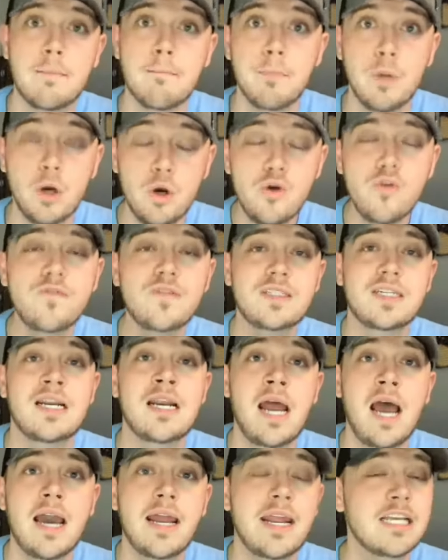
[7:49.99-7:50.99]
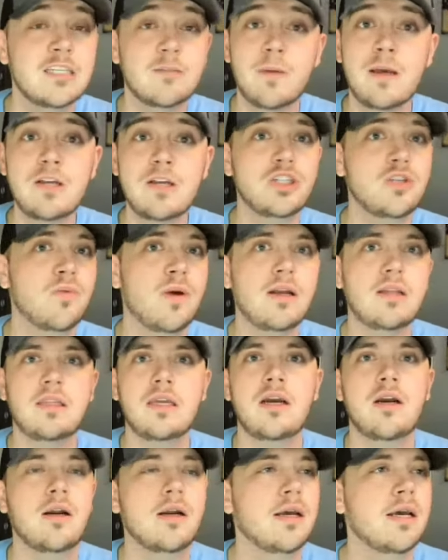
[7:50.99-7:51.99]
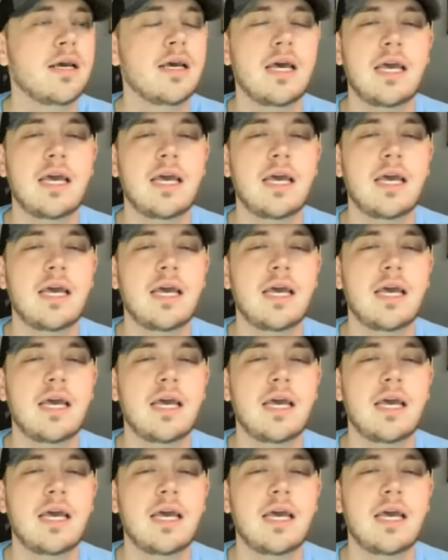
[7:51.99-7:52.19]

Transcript: moved tonight, especially right there